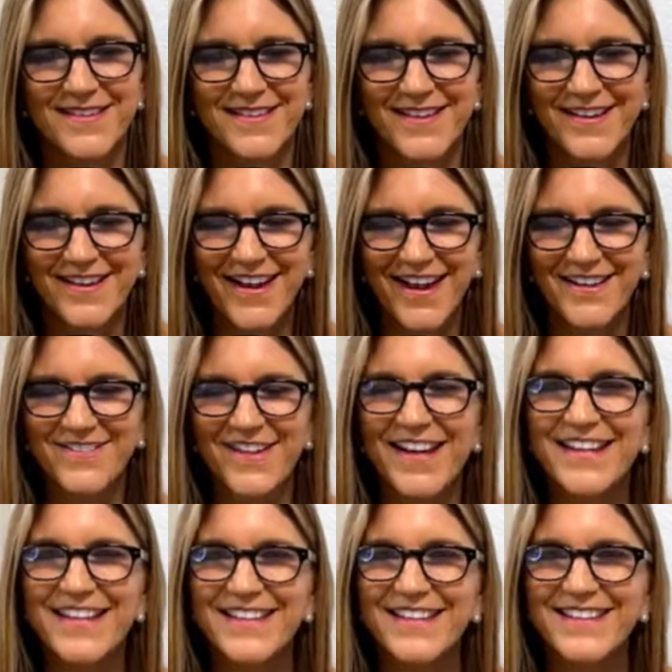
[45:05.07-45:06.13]
Okay, you
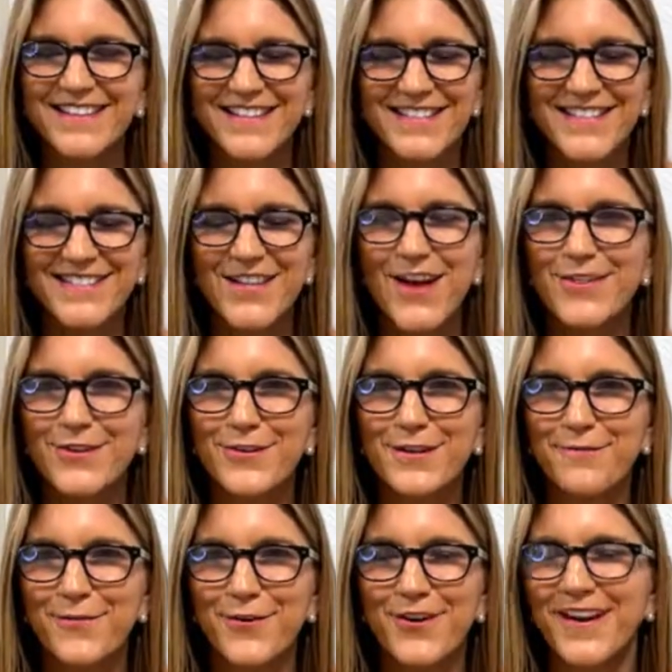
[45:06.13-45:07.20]
ready? This is Law
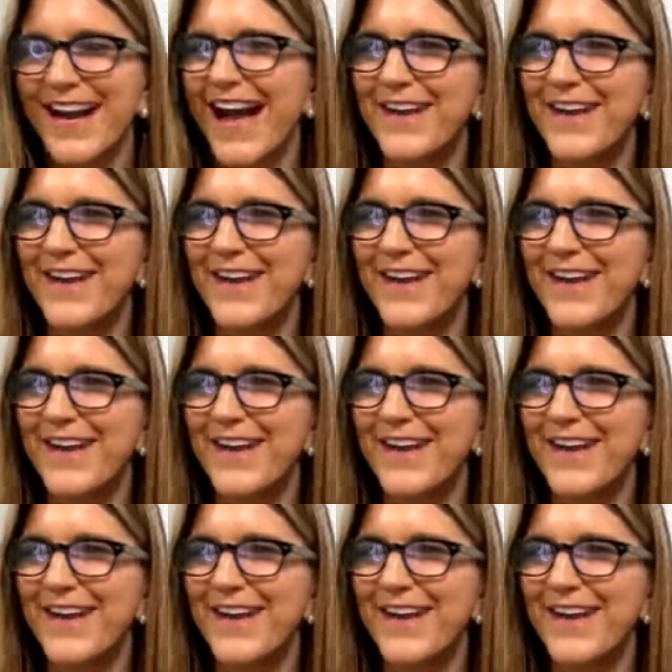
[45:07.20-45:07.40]
34.